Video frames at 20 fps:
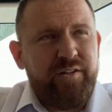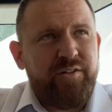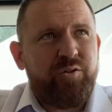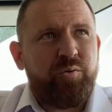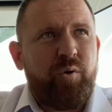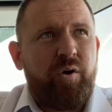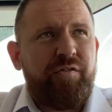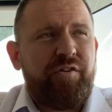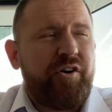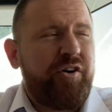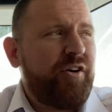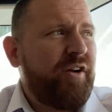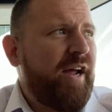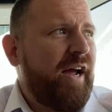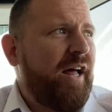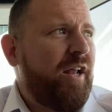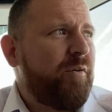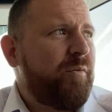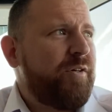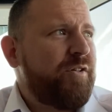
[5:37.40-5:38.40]
1,200
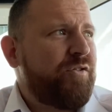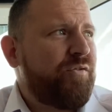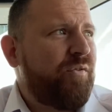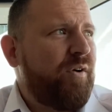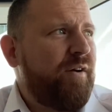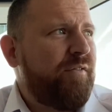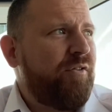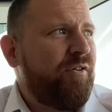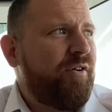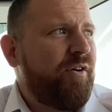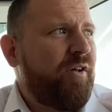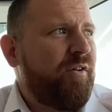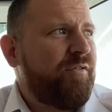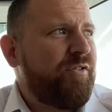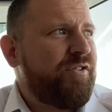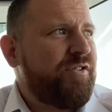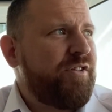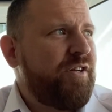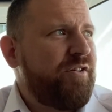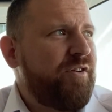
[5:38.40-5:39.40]
calories forever, and all of
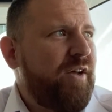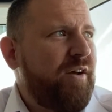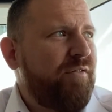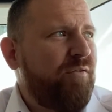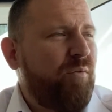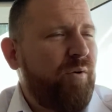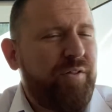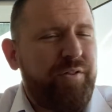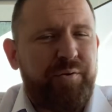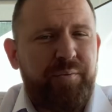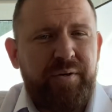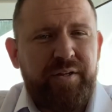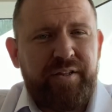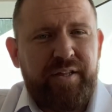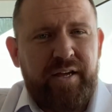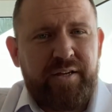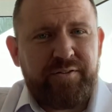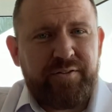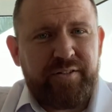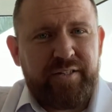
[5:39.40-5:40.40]
a sudden you have one
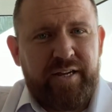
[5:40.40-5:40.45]
3,000